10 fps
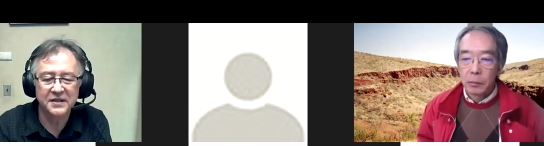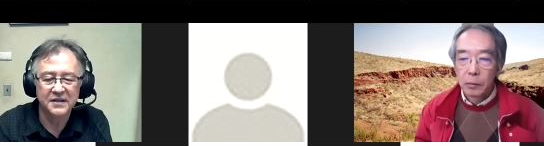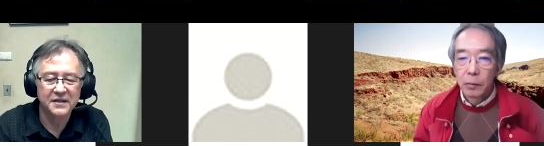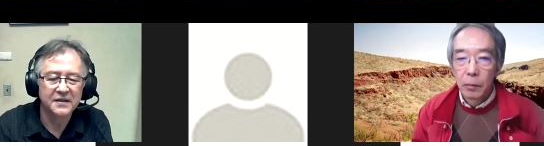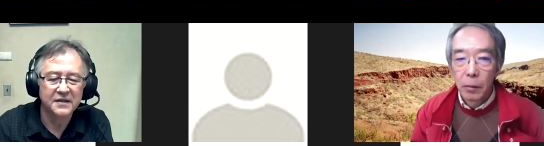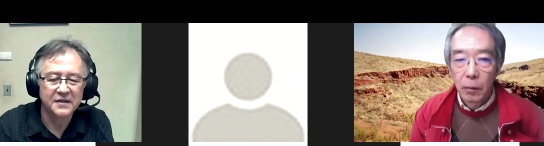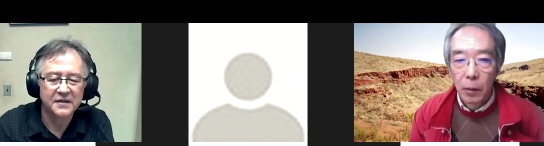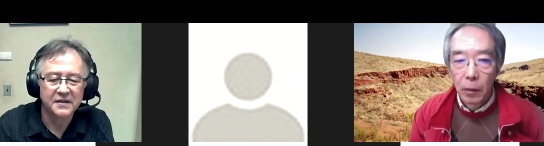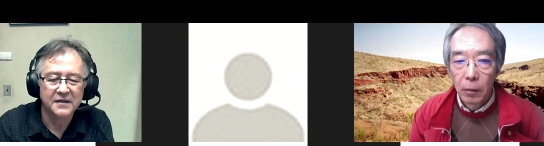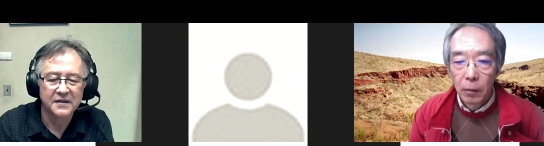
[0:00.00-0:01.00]

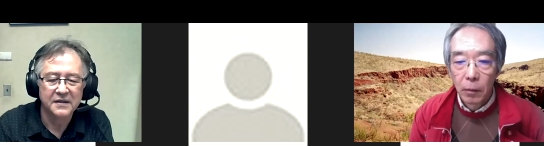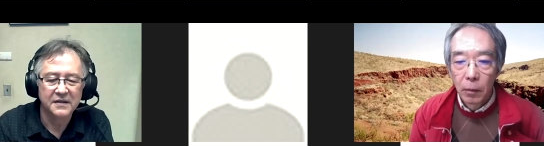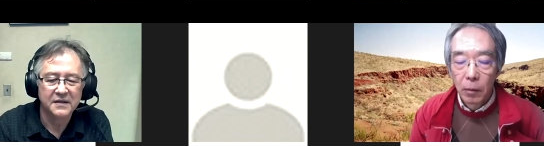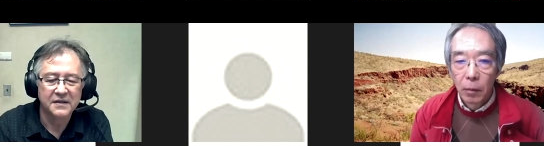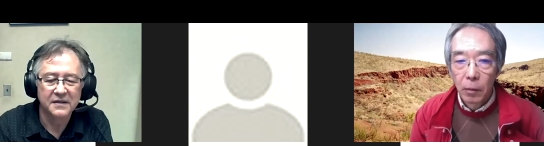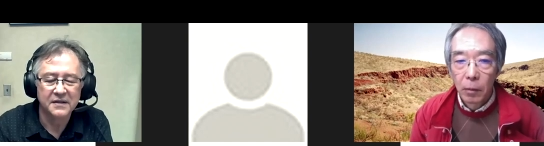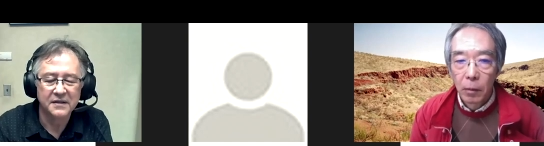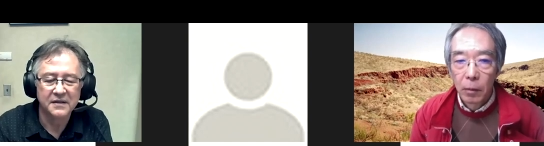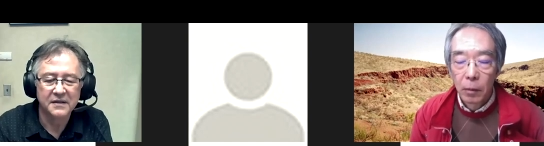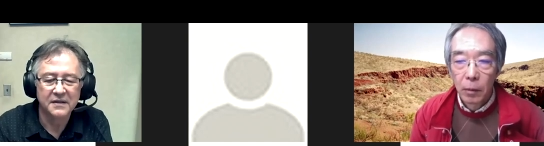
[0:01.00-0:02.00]

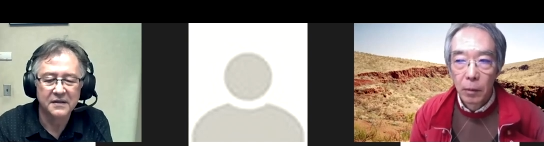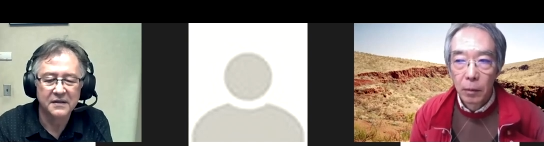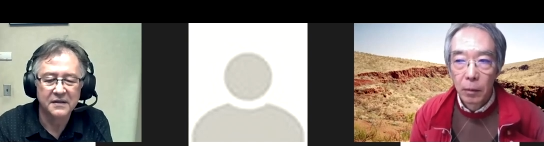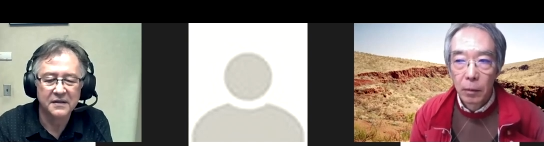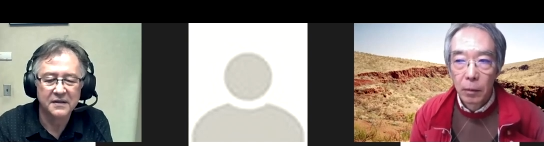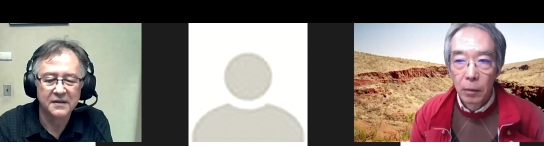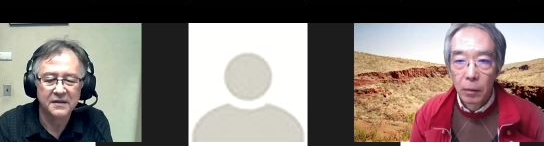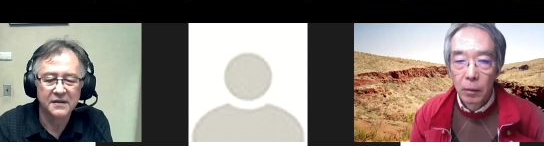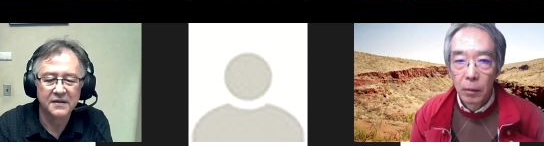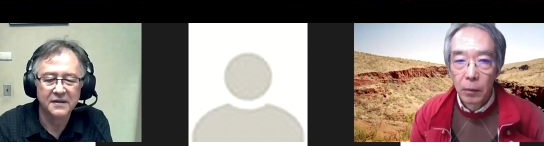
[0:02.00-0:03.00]

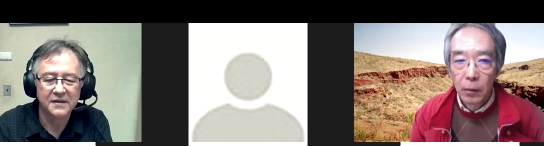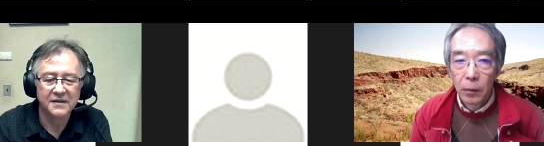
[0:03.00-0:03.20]
(silence)